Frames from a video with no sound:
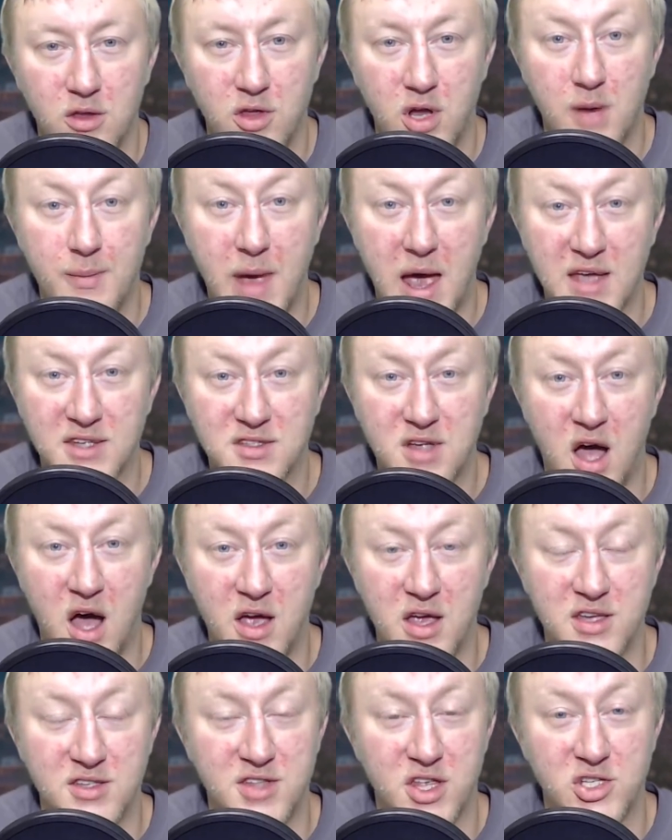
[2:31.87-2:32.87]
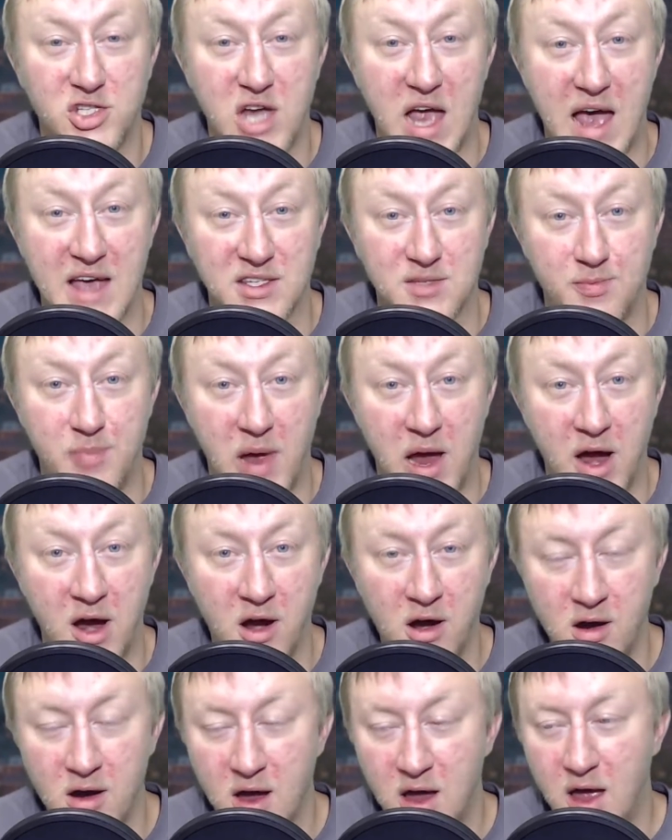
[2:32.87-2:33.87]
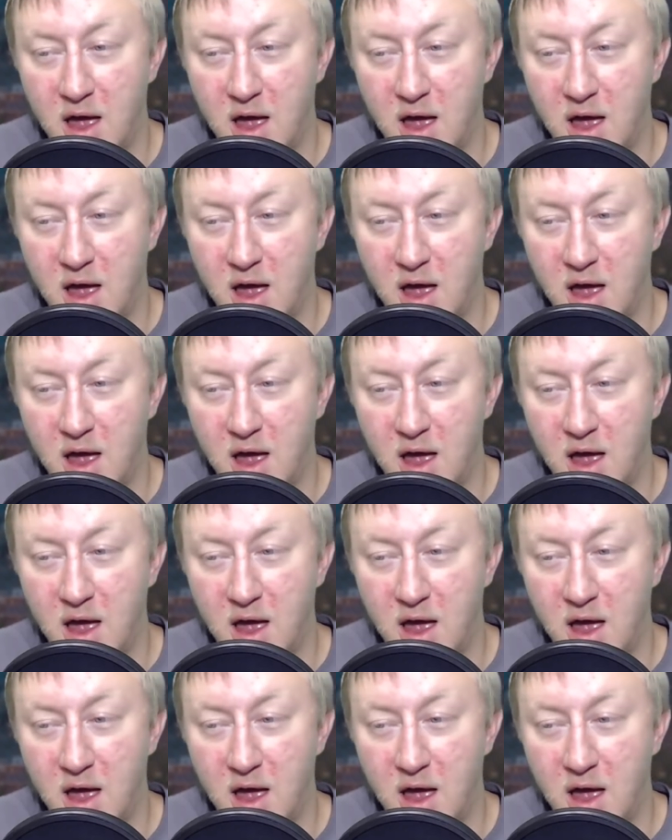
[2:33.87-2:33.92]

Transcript: Their mascot is the Jazz Bear.